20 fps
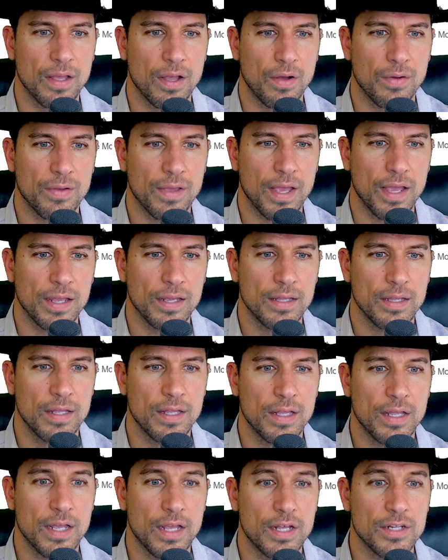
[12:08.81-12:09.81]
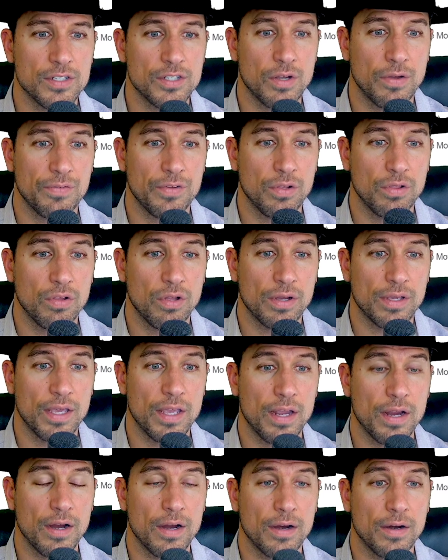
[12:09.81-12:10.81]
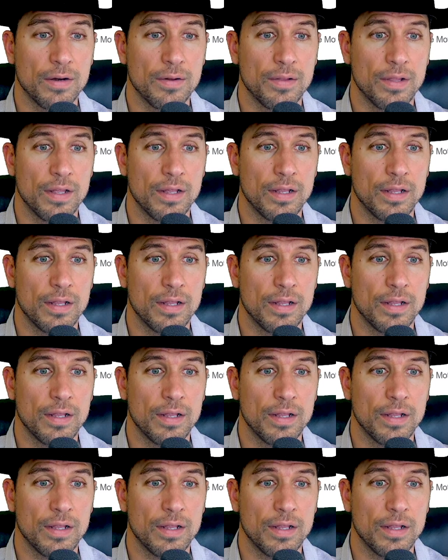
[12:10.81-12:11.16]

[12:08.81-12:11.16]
Okay. And so if you look here,